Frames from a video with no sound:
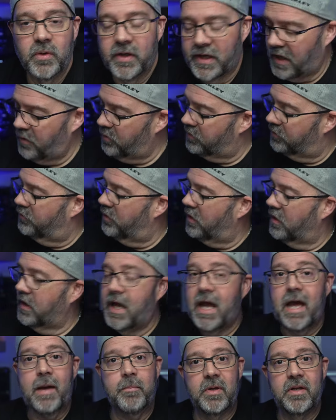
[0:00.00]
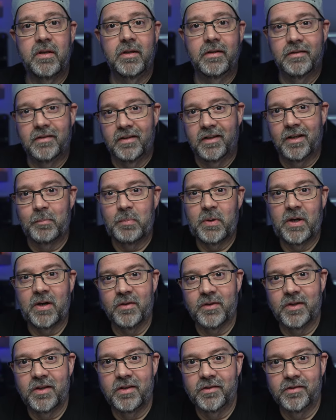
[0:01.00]
And I was very happy to get a pair
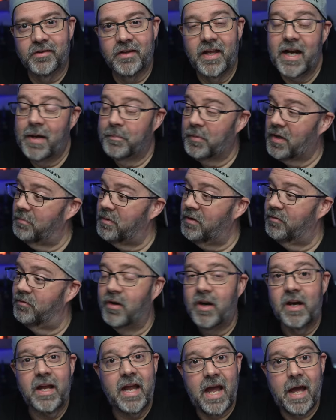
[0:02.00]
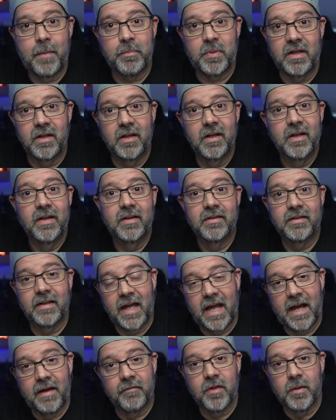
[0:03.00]
of these and I'm gonna be very happy to
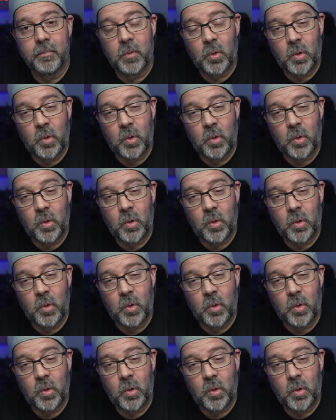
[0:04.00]
have them